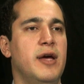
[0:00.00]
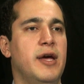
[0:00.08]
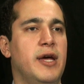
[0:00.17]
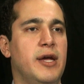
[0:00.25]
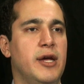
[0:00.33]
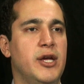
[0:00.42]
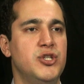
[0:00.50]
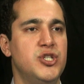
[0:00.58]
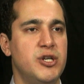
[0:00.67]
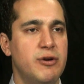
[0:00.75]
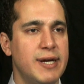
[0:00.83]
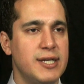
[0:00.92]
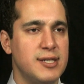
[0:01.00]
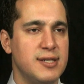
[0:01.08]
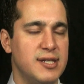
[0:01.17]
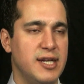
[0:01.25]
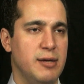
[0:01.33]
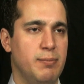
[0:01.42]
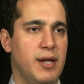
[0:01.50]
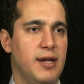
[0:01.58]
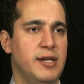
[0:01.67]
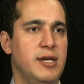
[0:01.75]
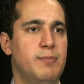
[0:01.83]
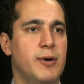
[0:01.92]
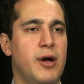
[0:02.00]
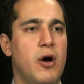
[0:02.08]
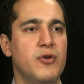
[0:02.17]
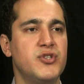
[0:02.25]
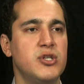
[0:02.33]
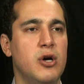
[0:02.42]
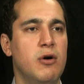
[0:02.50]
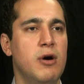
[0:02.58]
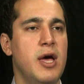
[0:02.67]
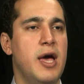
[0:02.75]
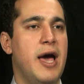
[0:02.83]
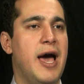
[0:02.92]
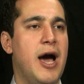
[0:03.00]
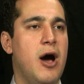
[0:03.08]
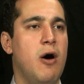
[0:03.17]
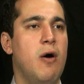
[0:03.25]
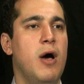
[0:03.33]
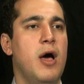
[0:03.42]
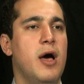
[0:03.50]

engineering sustainability, but also how